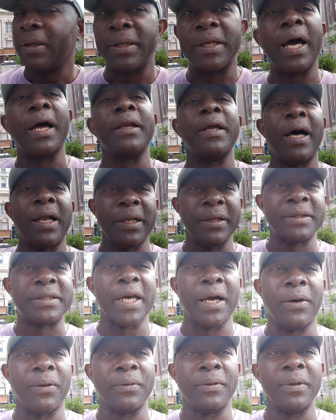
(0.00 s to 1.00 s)
than
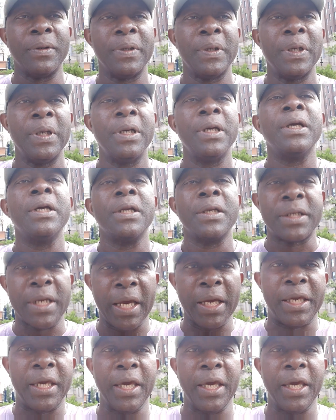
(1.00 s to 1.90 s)
Hallentown. Take